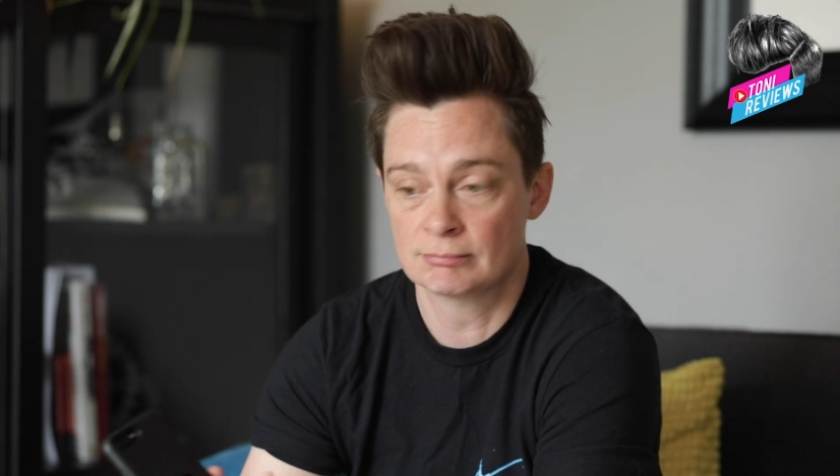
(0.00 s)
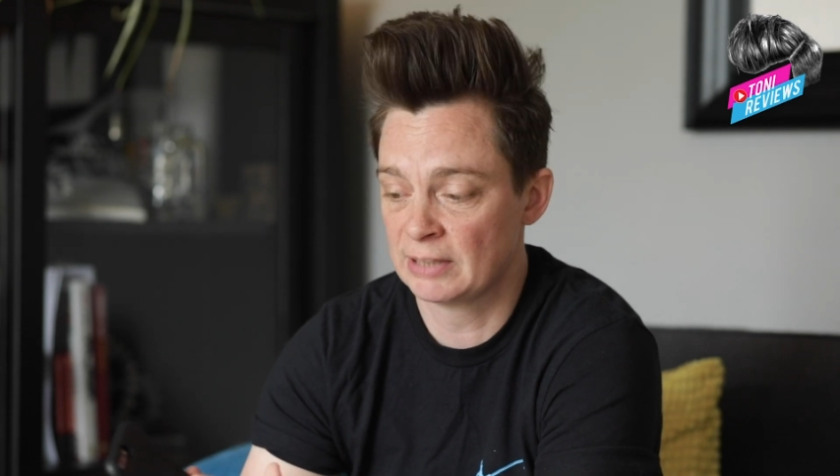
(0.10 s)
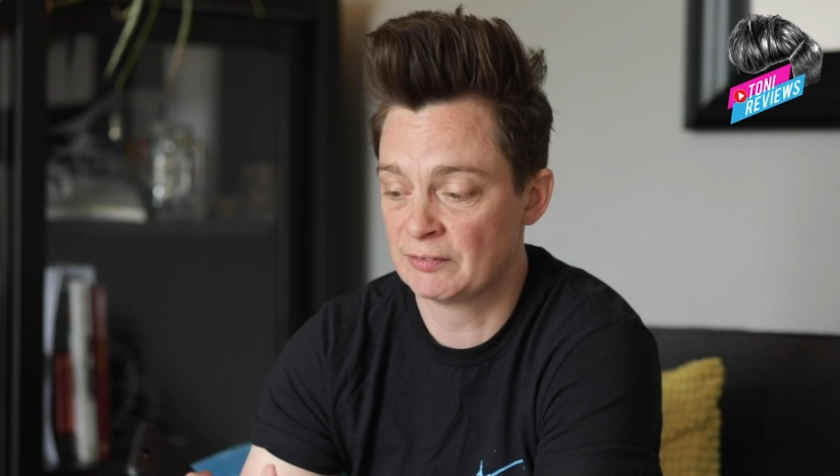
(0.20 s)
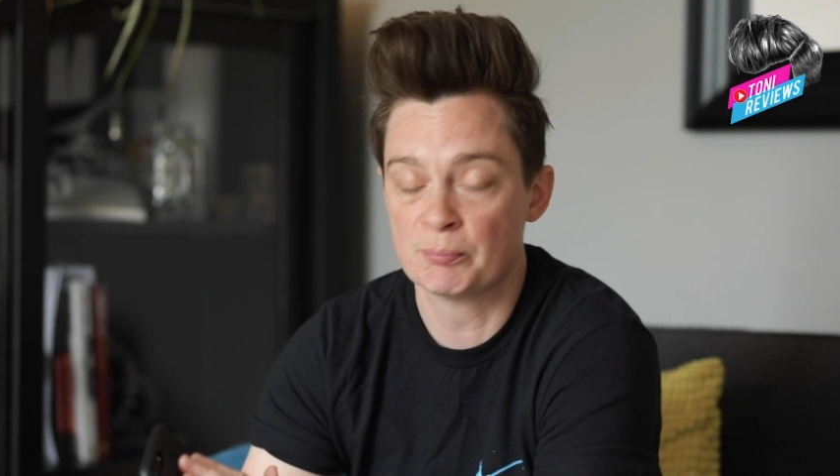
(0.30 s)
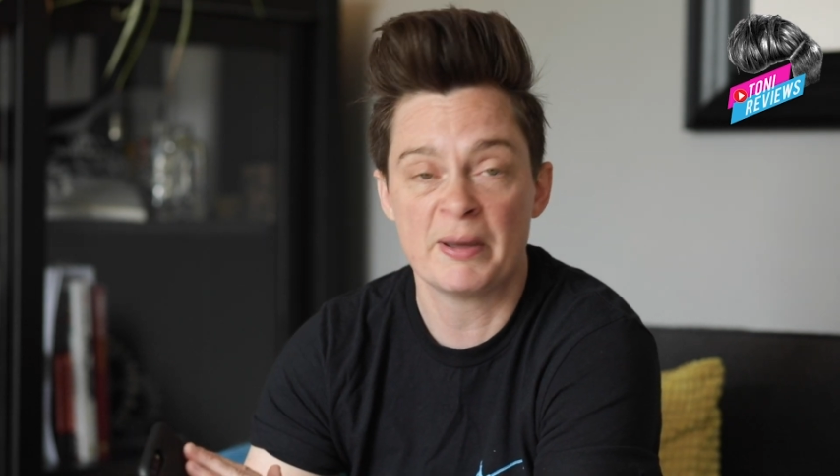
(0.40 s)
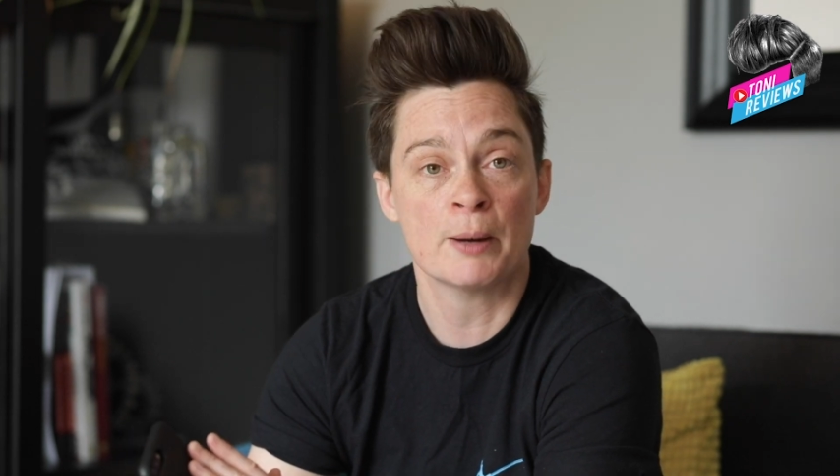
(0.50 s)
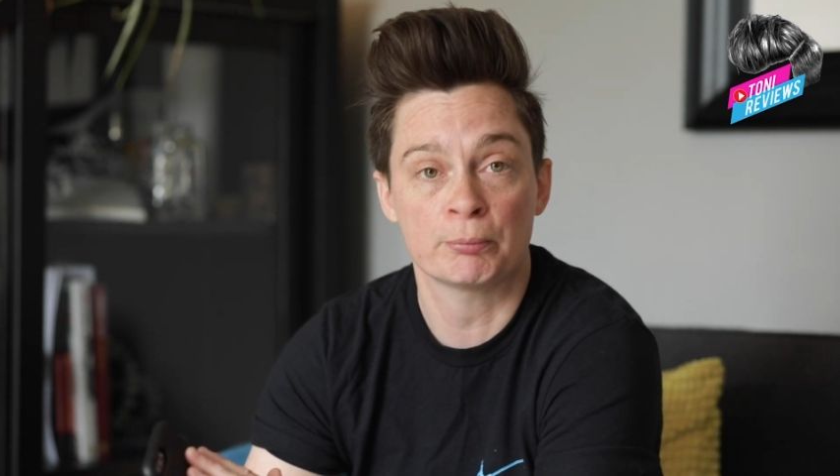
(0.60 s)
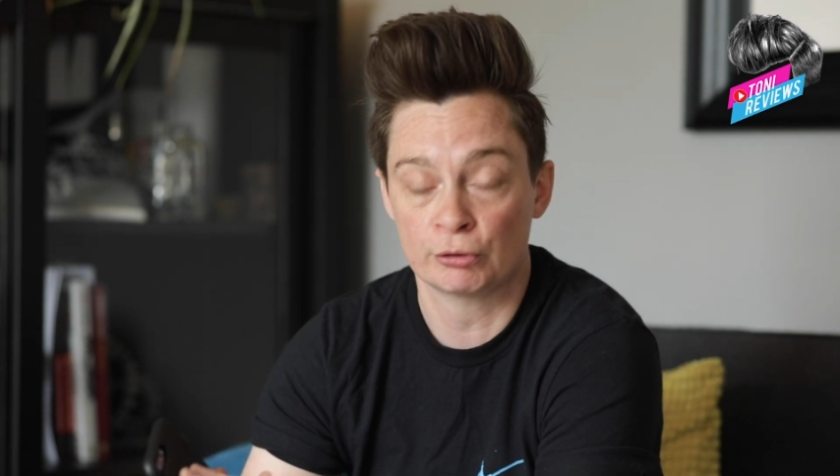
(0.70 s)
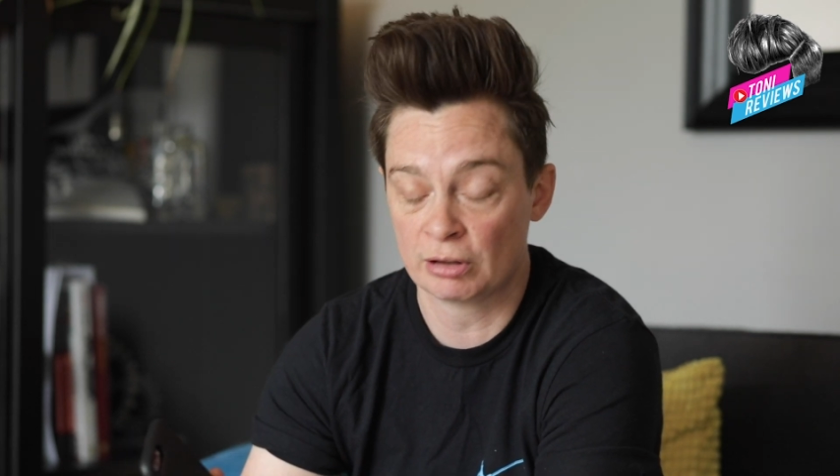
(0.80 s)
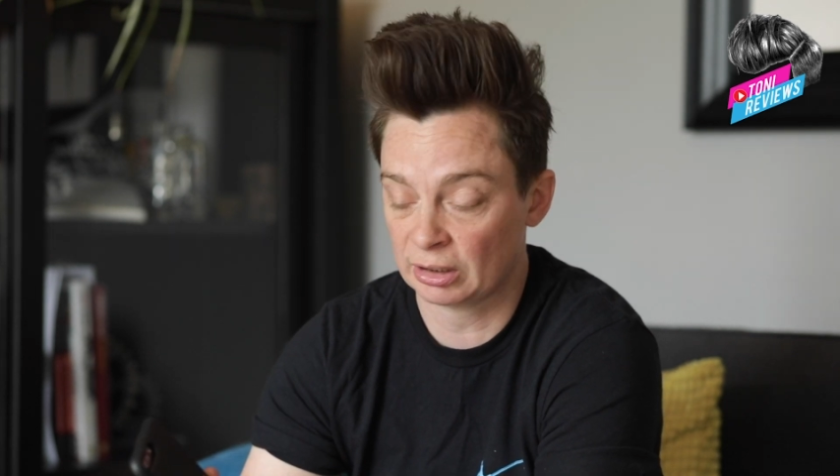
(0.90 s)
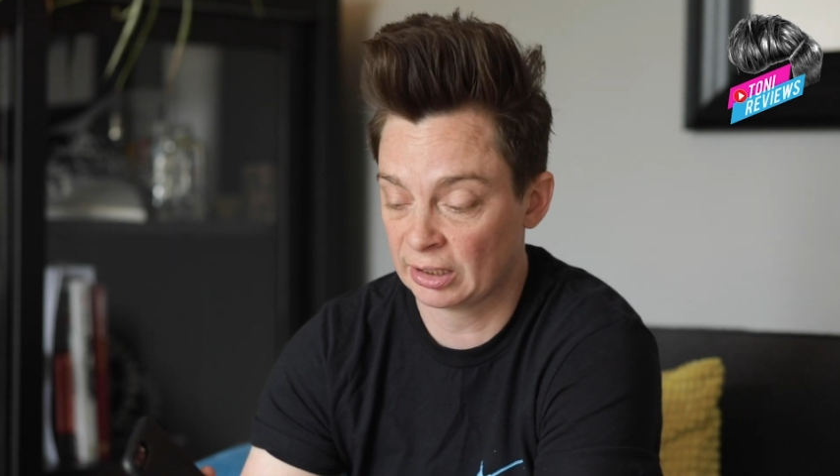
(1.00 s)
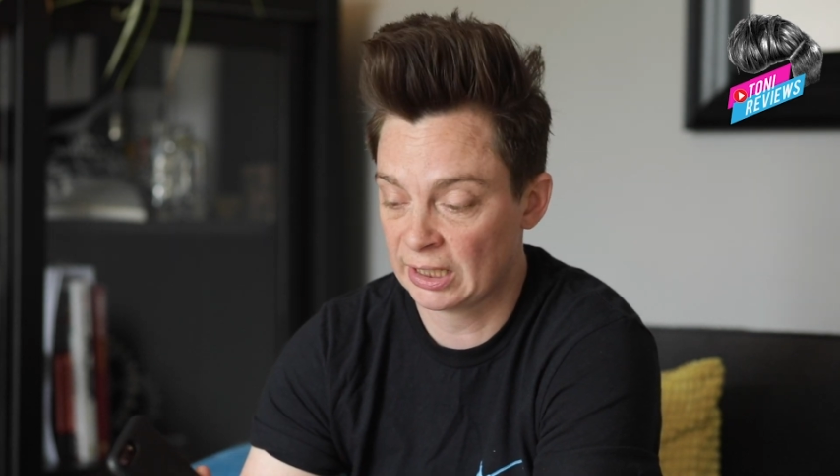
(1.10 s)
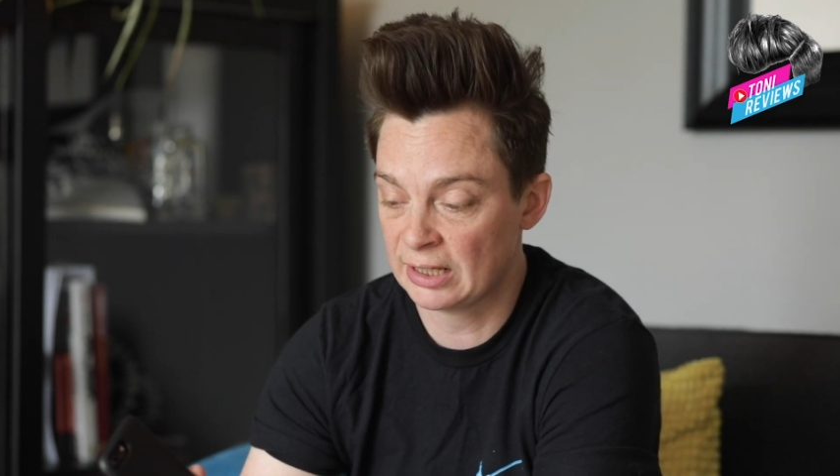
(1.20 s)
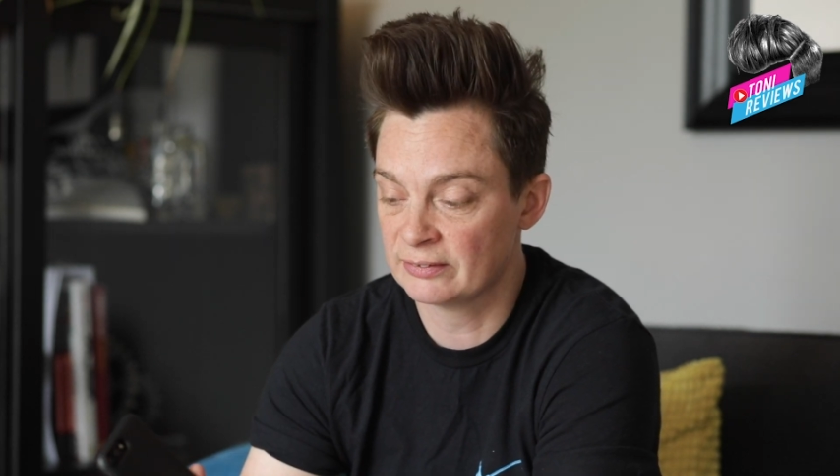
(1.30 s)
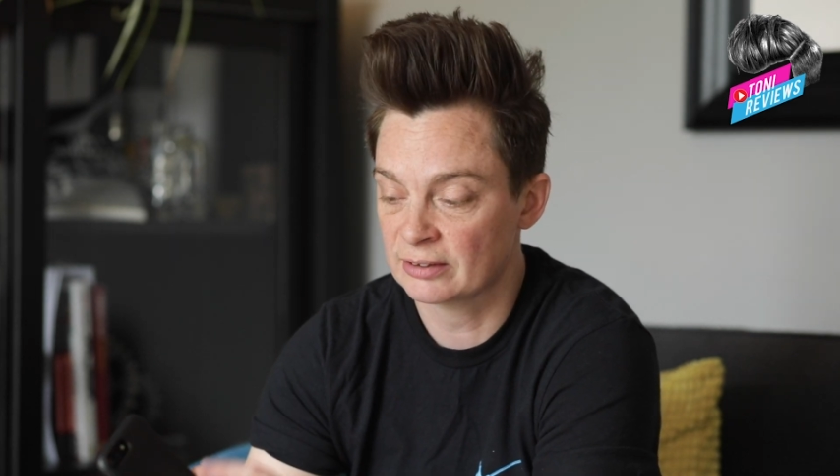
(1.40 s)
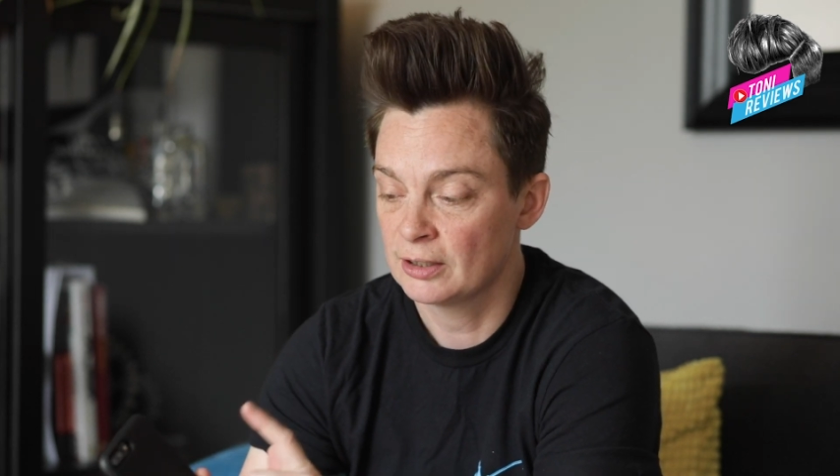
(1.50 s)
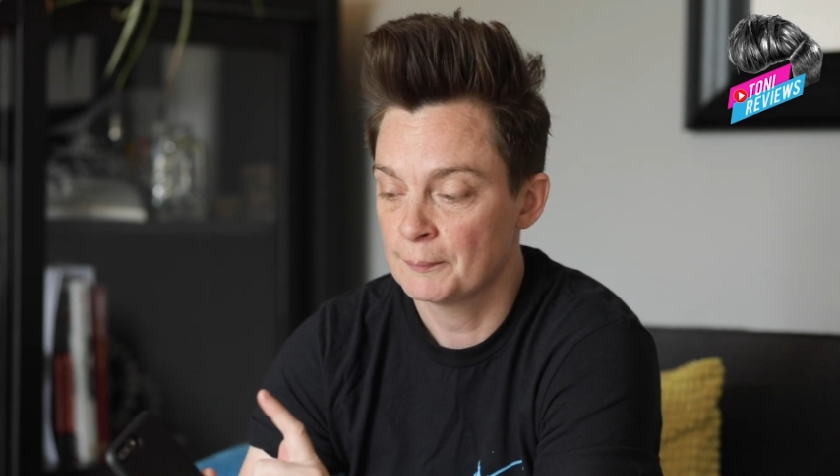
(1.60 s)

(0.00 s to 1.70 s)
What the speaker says: even better product than it is,